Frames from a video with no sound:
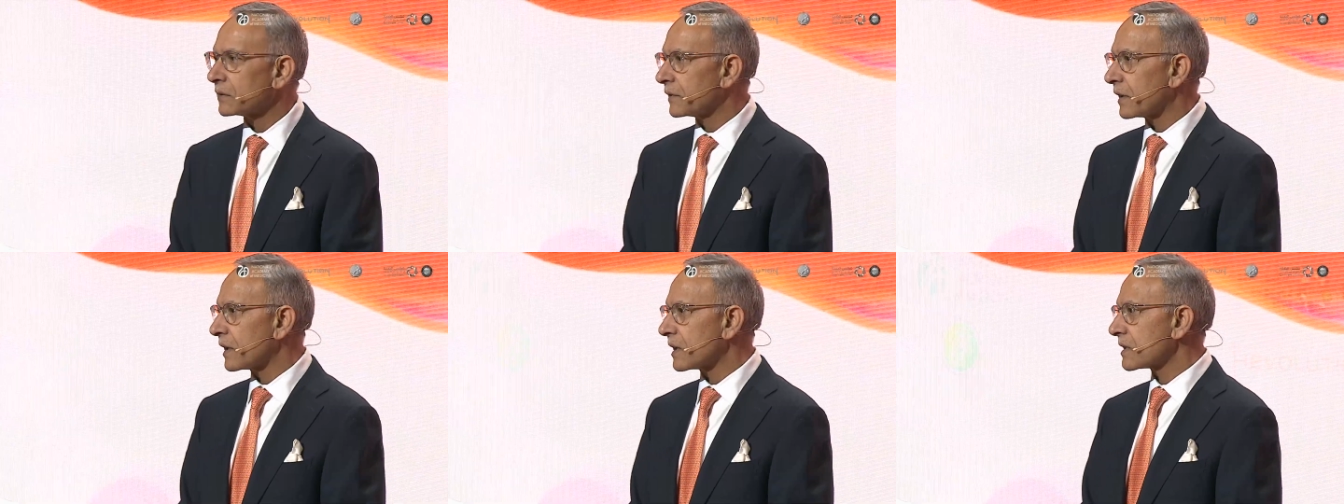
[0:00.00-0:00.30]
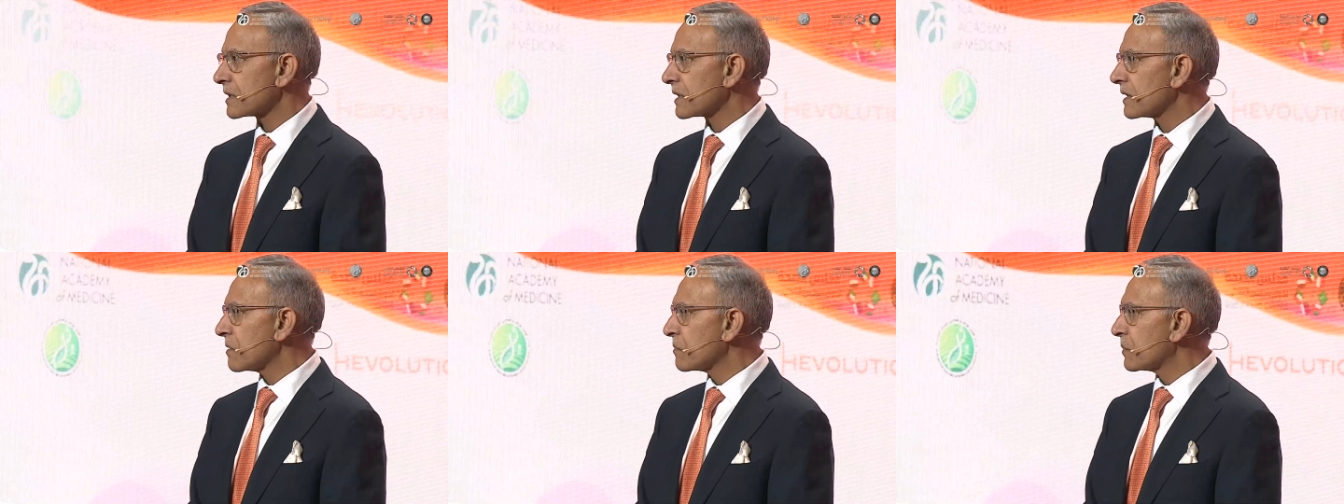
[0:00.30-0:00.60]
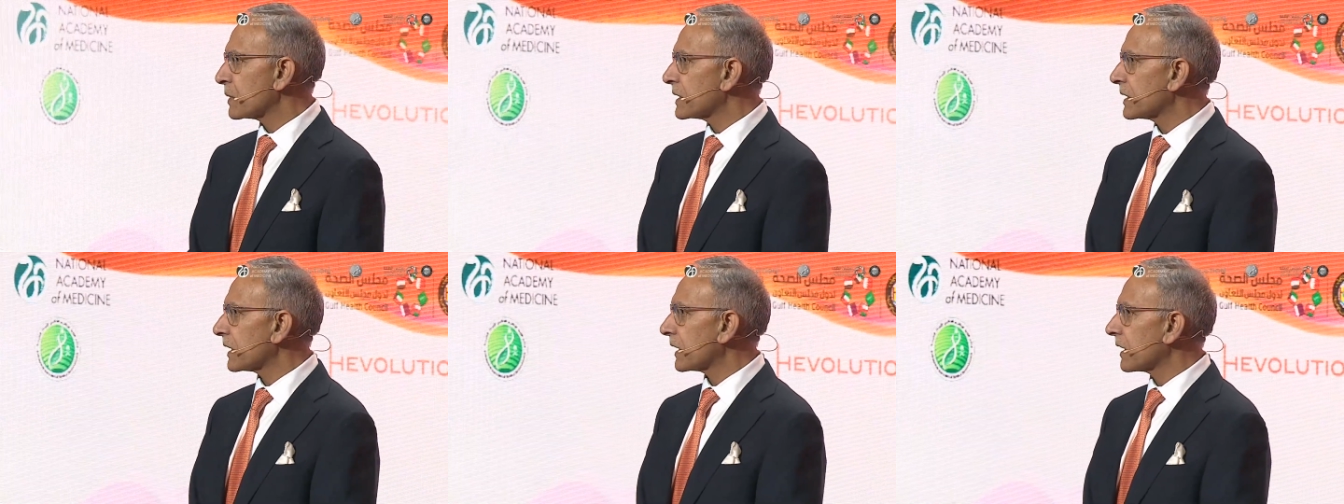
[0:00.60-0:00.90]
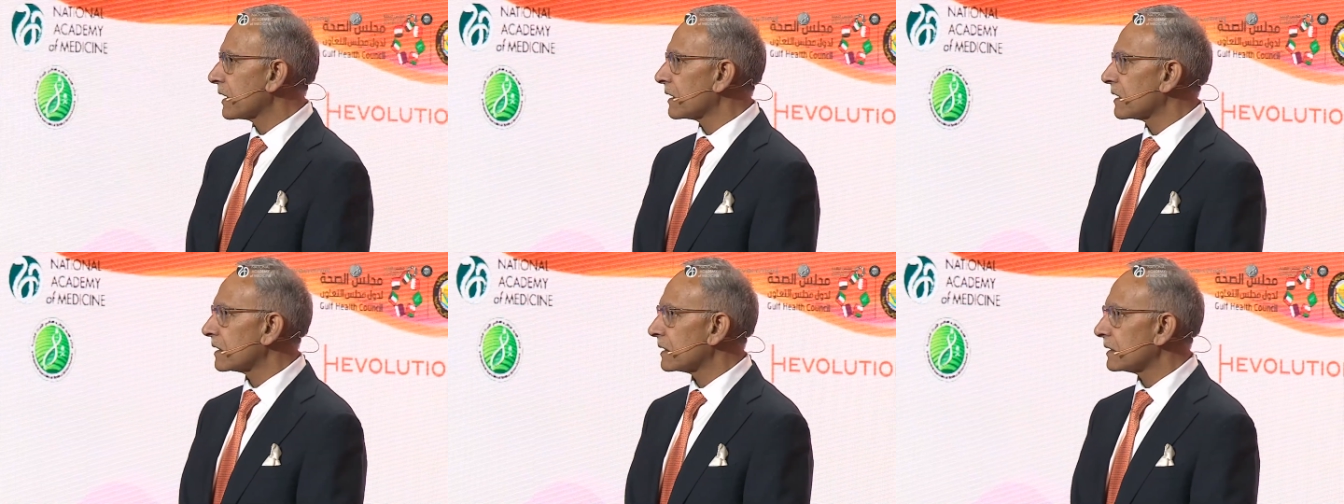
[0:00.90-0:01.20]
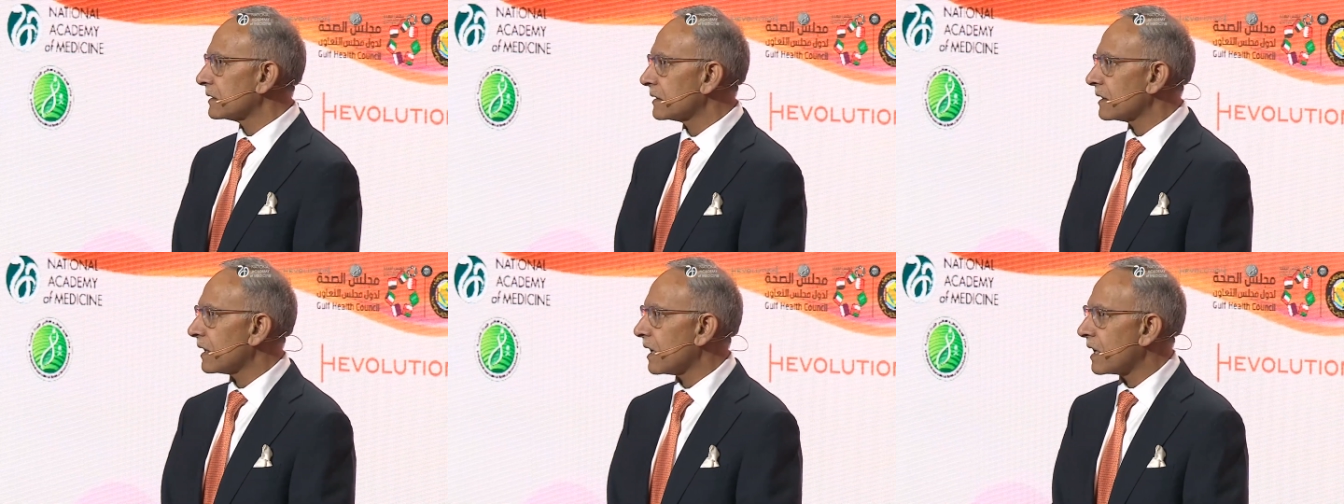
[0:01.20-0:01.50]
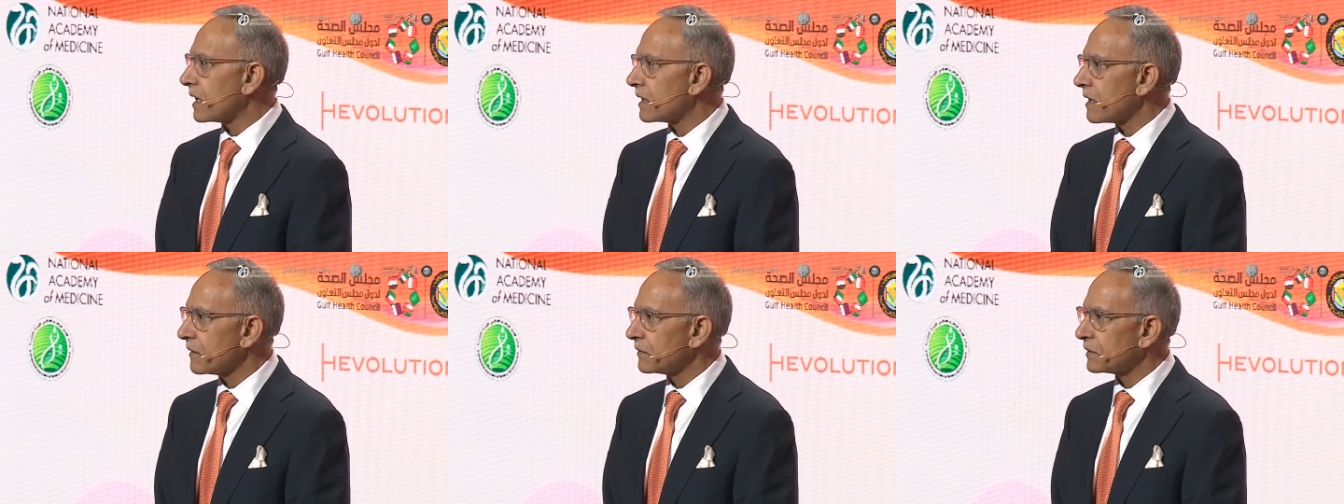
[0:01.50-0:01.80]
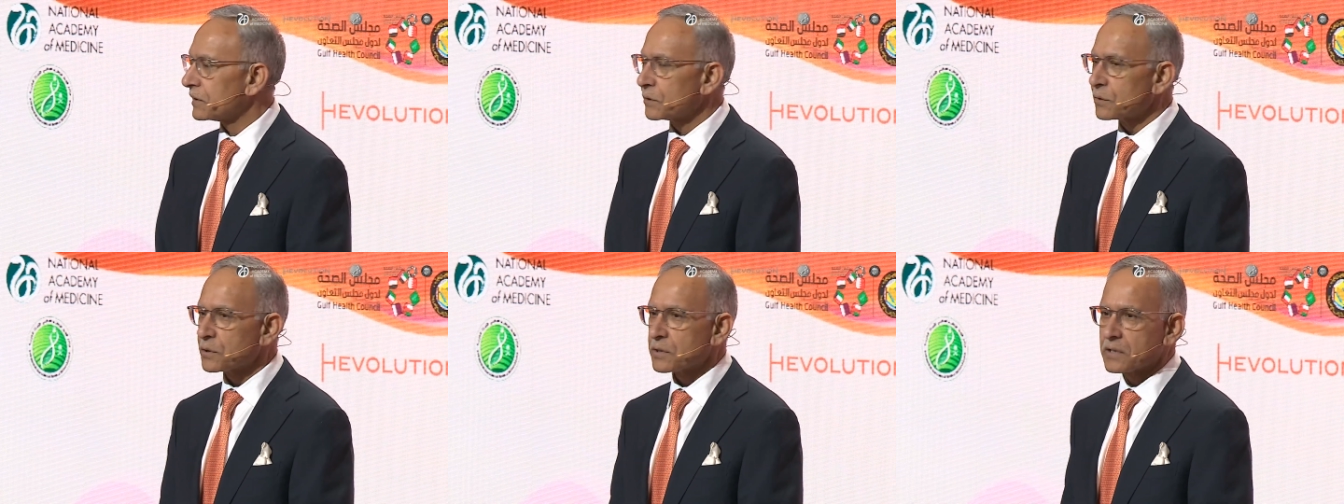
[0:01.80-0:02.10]
us, and in particular our
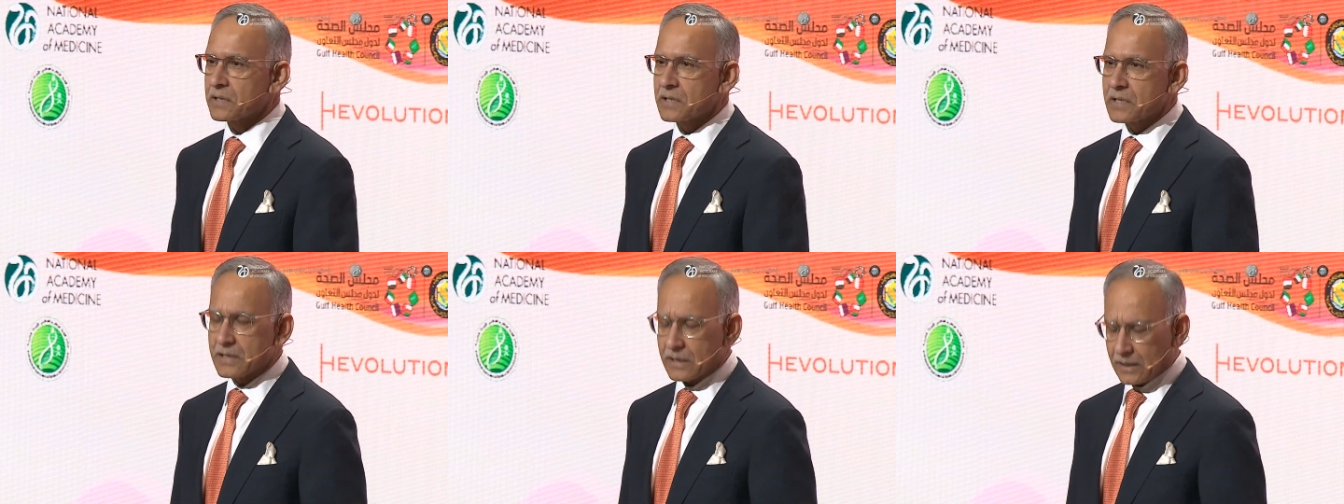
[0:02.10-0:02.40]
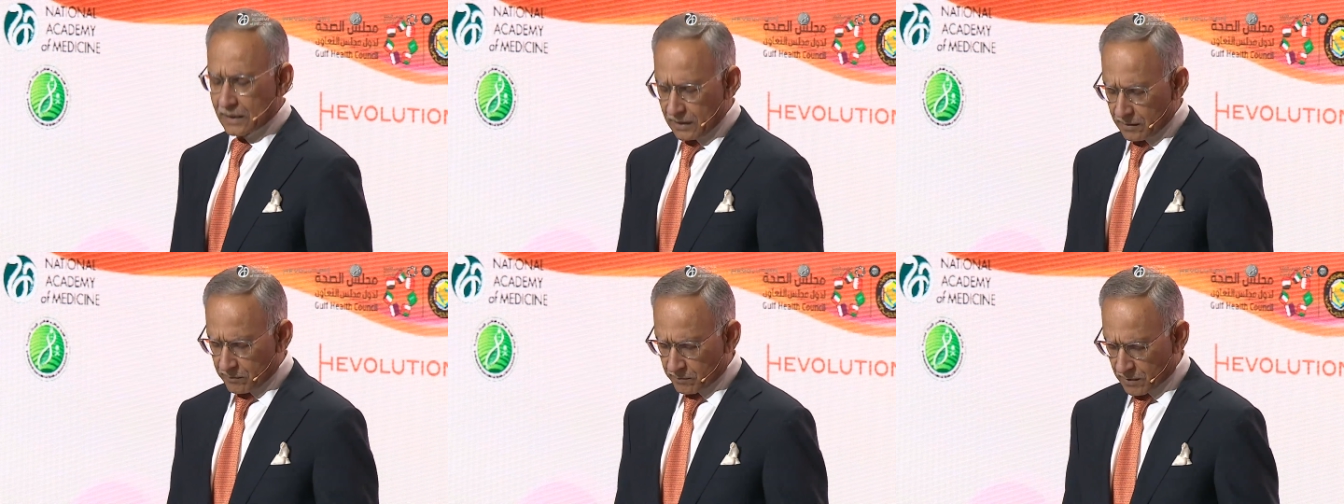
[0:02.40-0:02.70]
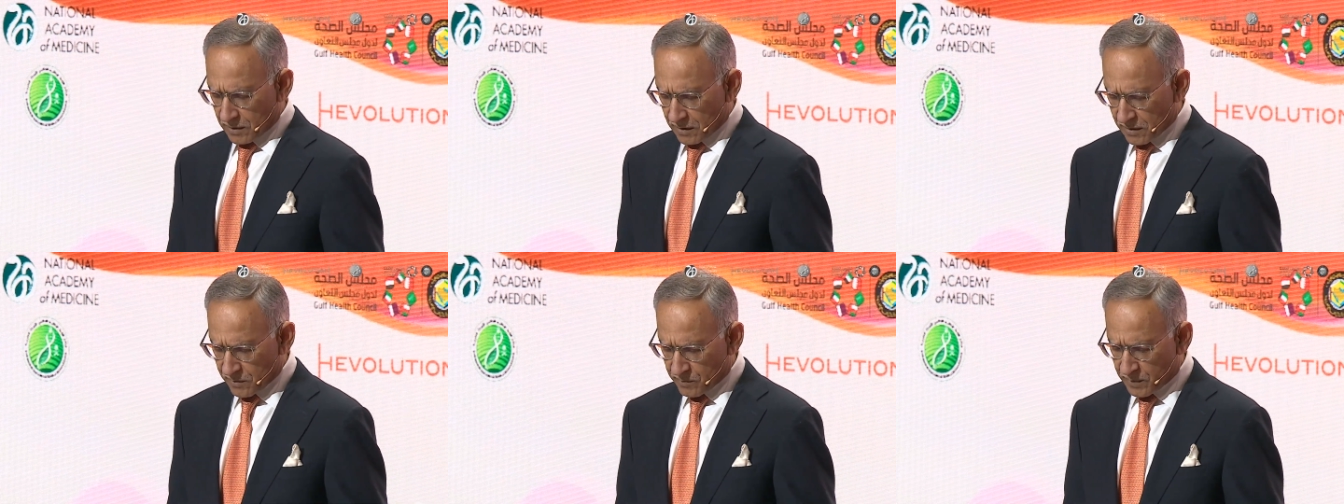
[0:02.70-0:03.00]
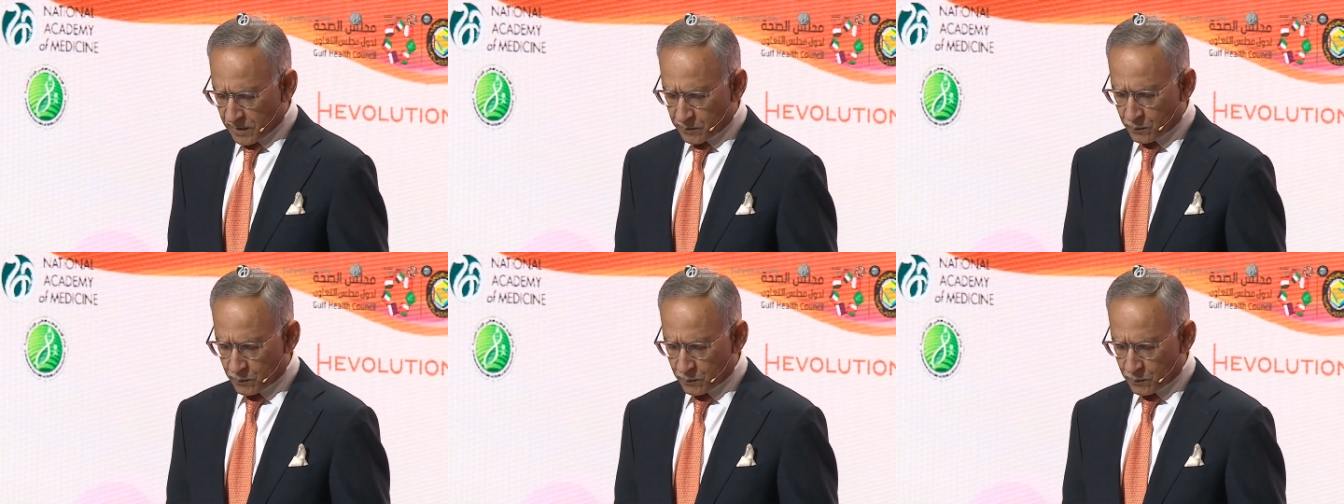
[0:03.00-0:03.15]
Hevolution team that has been